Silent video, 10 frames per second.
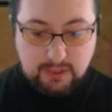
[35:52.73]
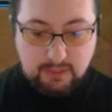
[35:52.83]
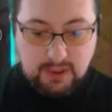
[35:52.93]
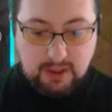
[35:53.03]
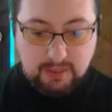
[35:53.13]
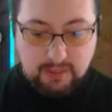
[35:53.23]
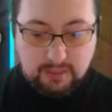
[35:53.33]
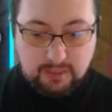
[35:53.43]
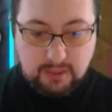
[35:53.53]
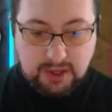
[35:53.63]
Well,
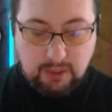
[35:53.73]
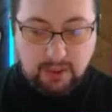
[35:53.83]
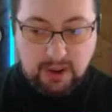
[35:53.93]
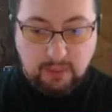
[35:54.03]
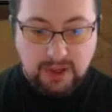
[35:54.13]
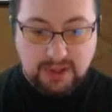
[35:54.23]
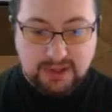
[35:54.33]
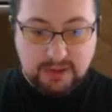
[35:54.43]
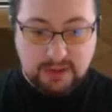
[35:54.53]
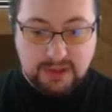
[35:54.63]
okay, well we can
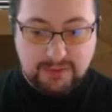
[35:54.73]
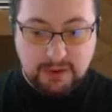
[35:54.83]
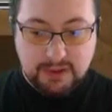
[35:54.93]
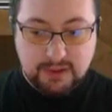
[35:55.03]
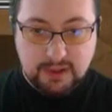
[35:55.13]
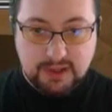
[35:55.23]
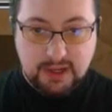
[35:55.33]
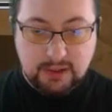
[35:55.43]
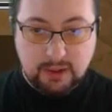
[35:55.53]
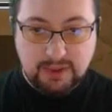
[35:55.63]
still do this first. Let's
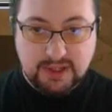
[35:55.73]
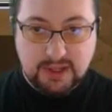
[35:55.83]
take a look at what he's